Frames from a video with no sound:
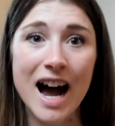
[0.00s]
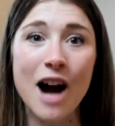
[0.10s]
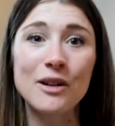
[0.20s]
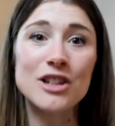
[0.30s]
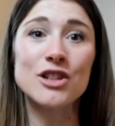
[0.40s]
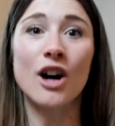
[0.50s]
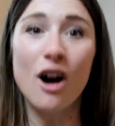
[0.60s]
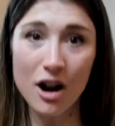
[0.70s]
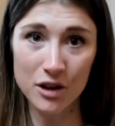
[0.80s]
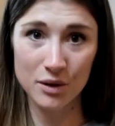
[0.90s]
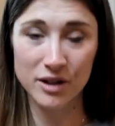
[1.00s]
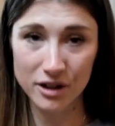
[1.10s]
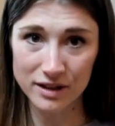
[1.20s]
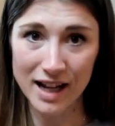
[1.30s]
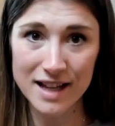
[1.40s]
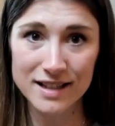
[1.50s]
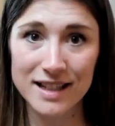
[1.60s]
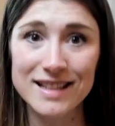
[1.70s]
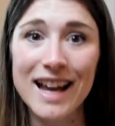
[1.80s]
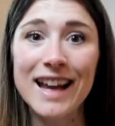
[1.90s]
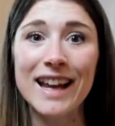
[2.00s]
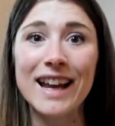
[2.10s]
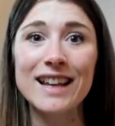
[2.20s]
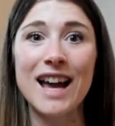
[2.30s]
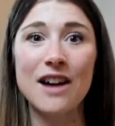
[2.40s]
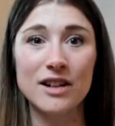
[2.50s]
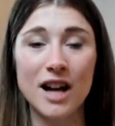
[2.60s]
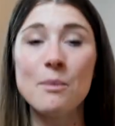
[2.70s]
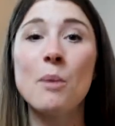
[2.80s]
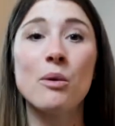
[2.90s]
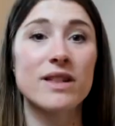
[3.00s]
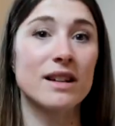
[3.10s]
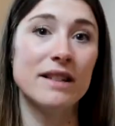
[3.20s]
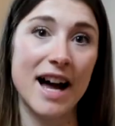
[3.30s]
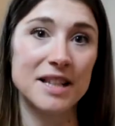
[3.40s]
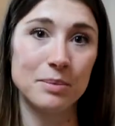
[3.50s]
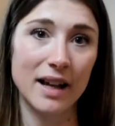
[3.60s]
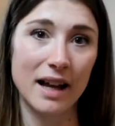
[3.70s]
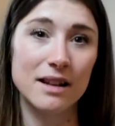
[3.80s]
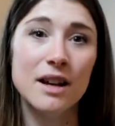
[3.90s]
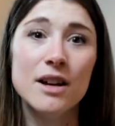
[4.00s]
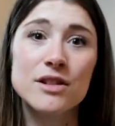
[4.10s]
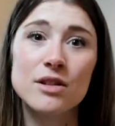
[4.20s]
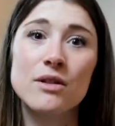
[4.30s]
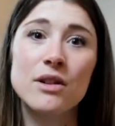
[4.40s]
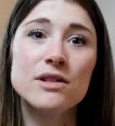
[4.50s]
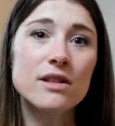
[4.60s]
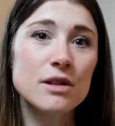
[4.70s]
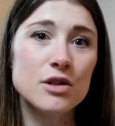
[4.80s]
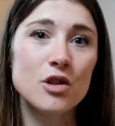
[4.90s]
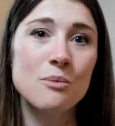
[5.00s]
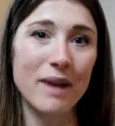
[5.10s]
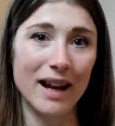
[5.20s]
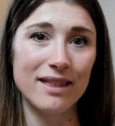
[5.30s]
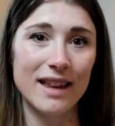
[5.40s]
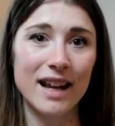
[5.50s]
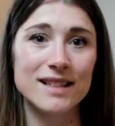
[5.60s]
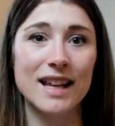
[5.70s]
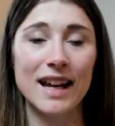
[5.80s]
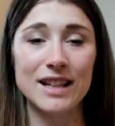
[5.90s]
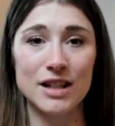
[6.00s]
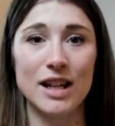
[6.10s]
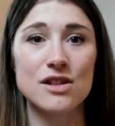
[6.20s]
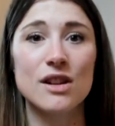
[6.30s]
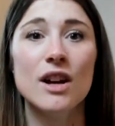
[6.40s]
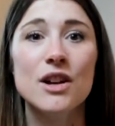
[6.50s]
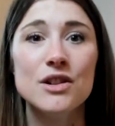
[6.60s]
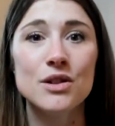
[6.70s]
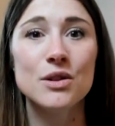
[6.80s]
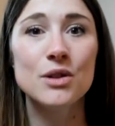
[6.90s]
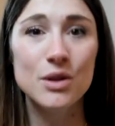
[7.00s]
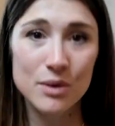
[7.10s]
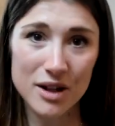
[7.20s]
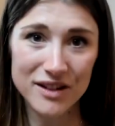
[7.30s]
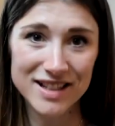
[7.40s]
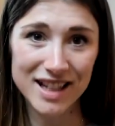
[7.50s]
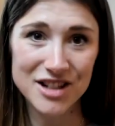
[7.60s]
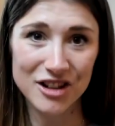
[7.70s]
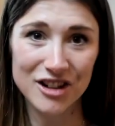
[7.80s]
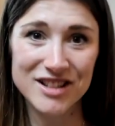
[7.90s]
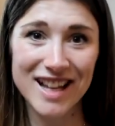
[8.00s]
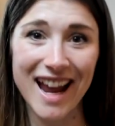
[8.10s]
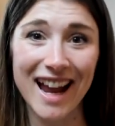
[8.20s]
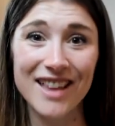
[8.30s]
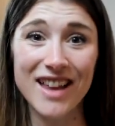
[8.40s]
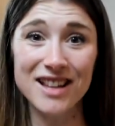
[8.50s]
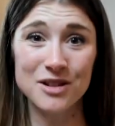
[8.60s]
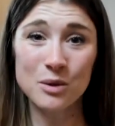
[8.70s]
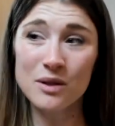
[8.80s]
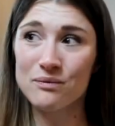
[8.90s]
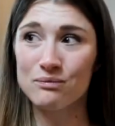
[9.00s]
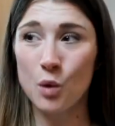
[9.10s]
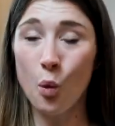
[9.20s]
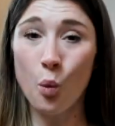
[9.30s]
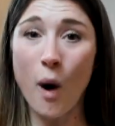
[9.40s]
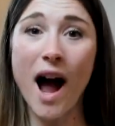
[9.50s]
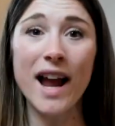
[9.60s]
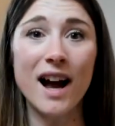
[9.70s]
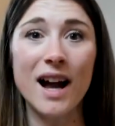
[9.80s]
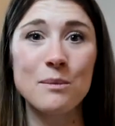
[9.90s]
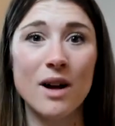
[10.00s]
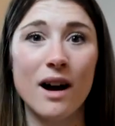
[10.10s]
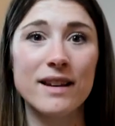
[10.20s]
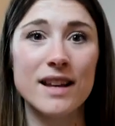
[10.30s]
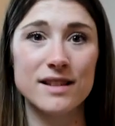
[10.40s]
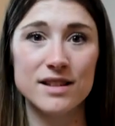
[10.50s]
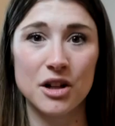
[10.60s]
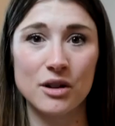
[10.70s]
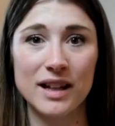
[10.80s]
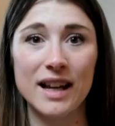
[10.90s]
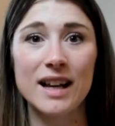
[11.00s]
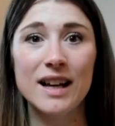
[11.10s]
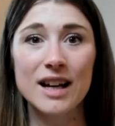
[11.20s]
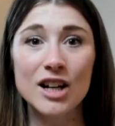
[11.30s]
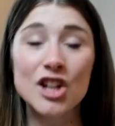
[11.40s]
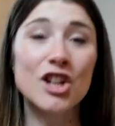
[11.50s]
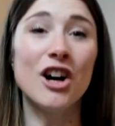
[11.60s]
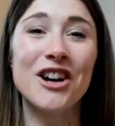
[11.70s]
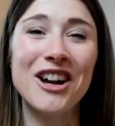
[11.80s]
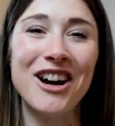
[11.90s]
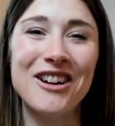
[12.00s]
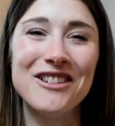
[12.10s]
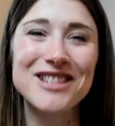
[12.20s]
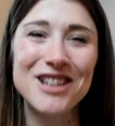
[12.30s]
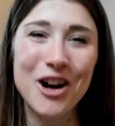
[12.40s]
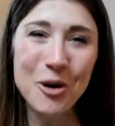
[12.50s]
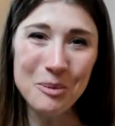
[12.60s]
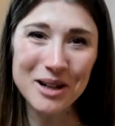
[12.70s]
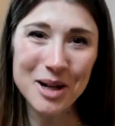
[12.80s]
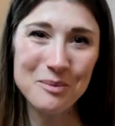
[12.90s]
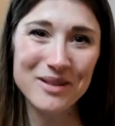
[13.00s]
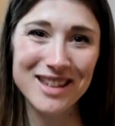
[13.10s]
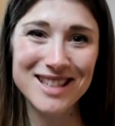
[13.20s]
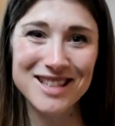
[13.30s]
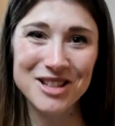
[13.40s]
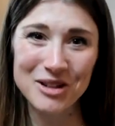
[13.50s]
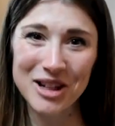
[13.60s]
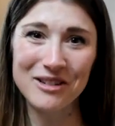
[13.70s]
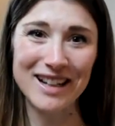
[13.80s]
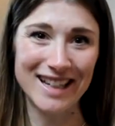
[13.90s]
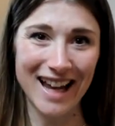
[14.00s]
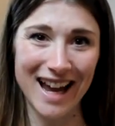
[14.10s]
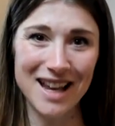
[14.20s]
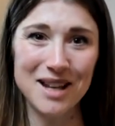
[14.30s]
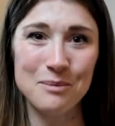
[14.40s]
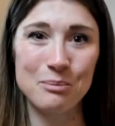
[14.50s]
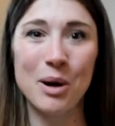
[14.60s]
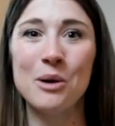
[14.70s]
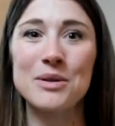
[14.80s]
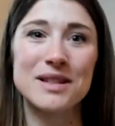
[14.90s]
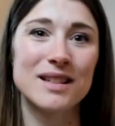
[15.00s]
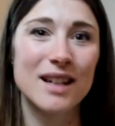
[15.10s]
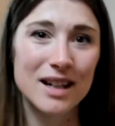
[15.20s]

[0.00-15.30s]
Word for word: how to talk through your classes, and how to come up with a class plan. So those are the two main things that I teach to new yoga teachers, and that's sort of why I'm not necessarily gung-ho to open up this studio again post